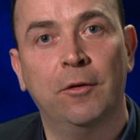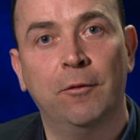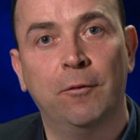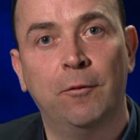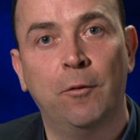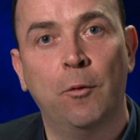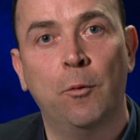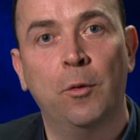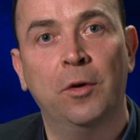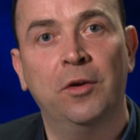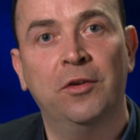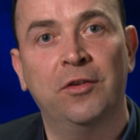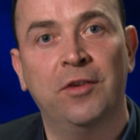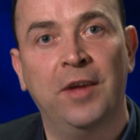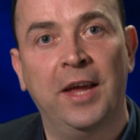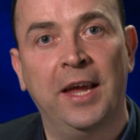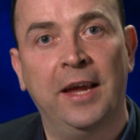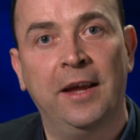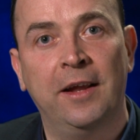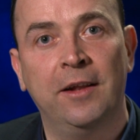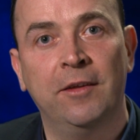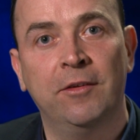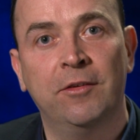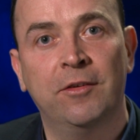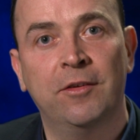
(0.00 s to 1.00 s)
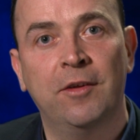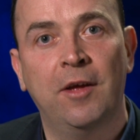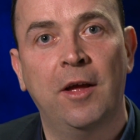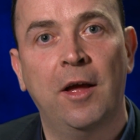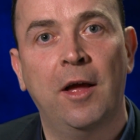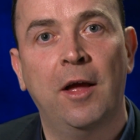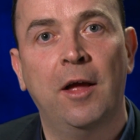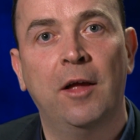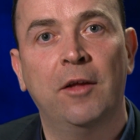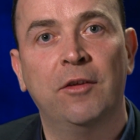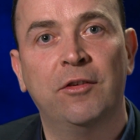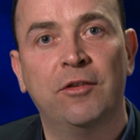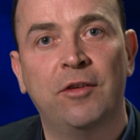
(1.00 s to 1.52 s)
to 4 seconds,
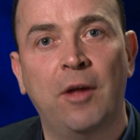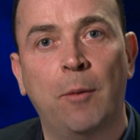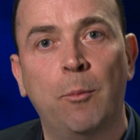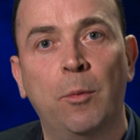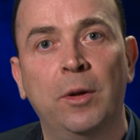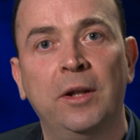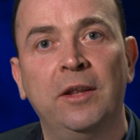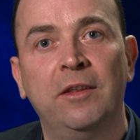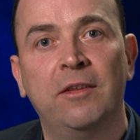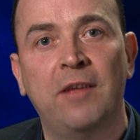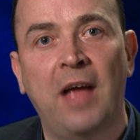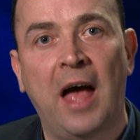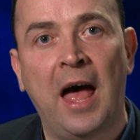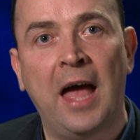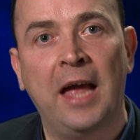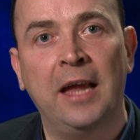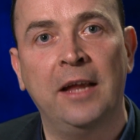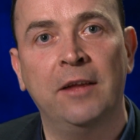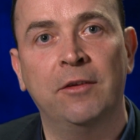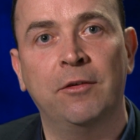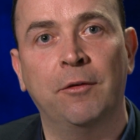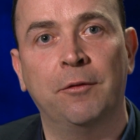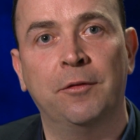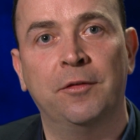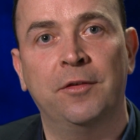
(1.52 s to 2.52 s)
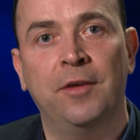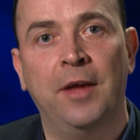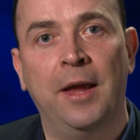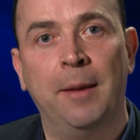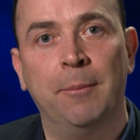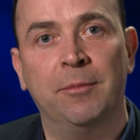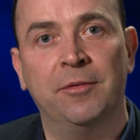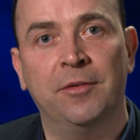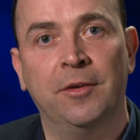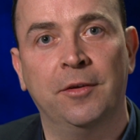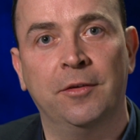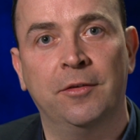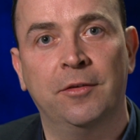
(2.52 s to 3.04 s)
someone dies of
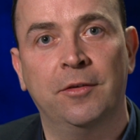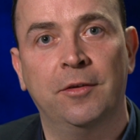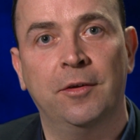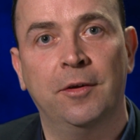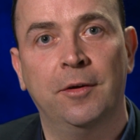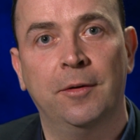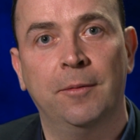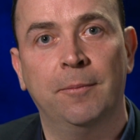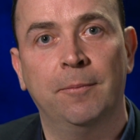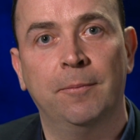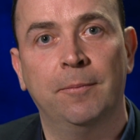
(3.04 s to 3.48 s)
sepsis.